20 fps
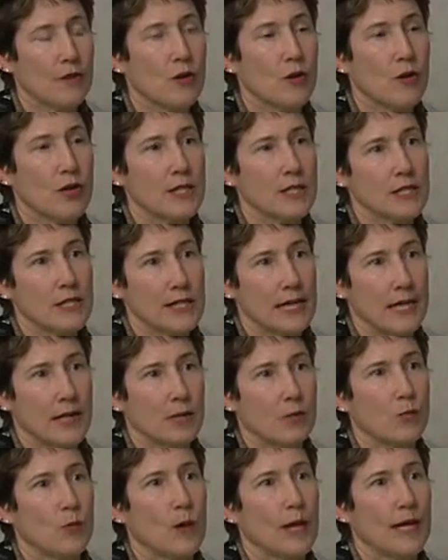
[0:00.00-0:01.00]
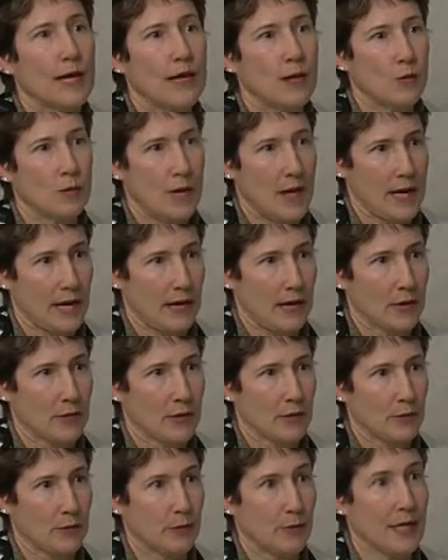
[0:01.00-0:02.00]
across town, wait in a waiting
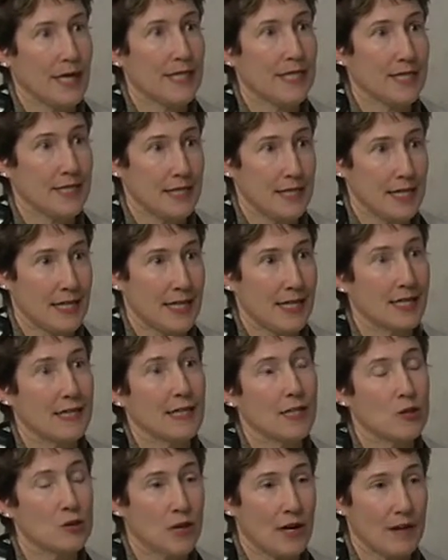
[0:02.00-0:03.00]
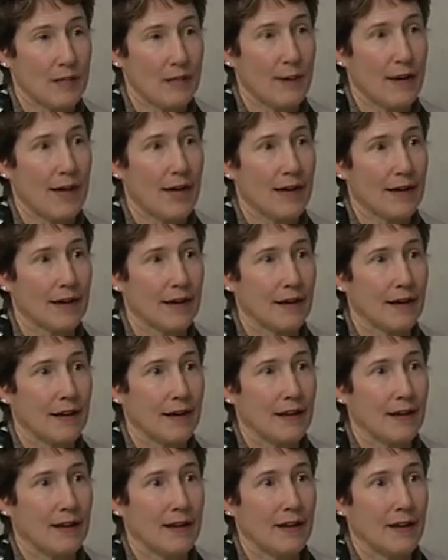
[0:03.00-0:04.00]
room, get seen, and then drive back,
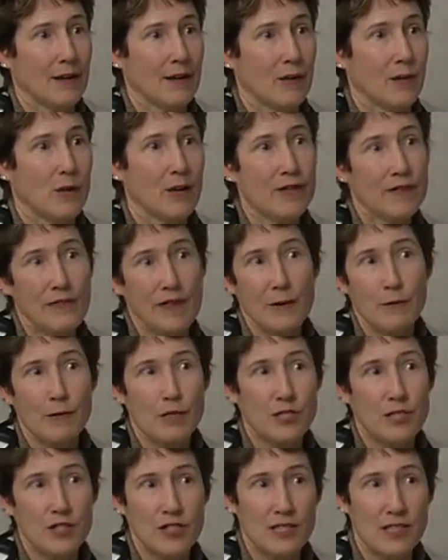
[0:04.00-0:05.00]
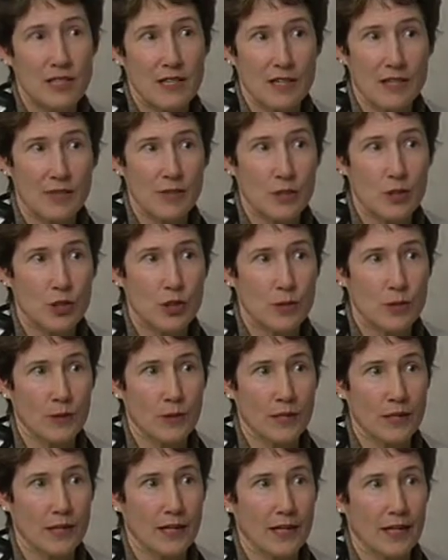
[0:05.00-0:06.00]
what if that was just done
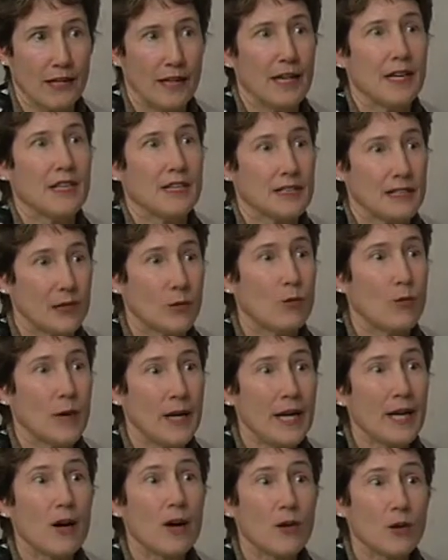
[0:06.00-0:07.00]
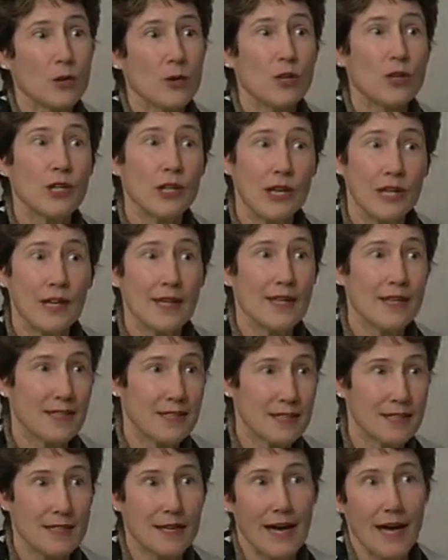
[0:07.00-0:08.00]
virtually? So we are looking
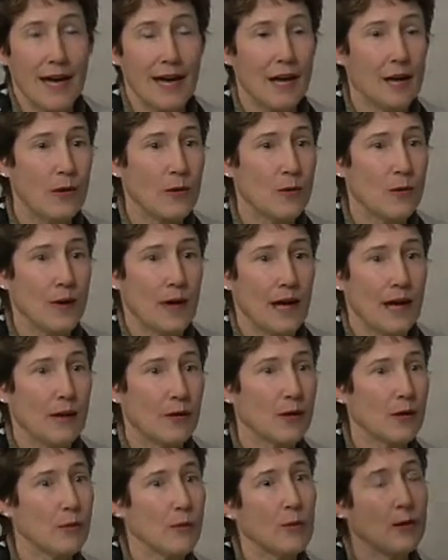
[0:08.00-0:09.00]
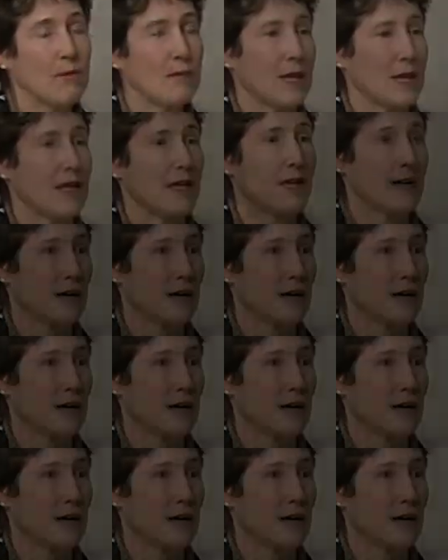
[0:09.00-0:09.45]
into how can we make